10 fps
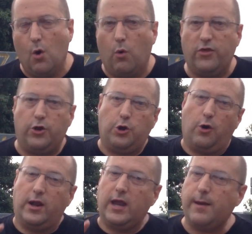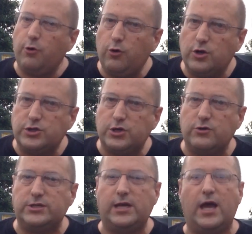whether you're a neighborhood
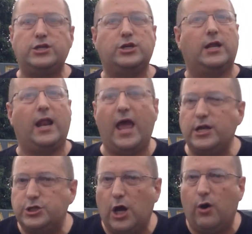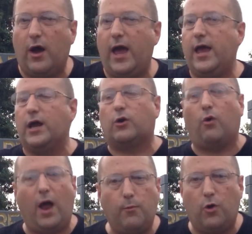association, an HOA, a
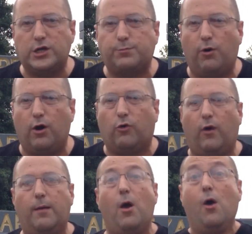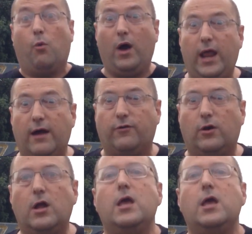crime watch program, whatever,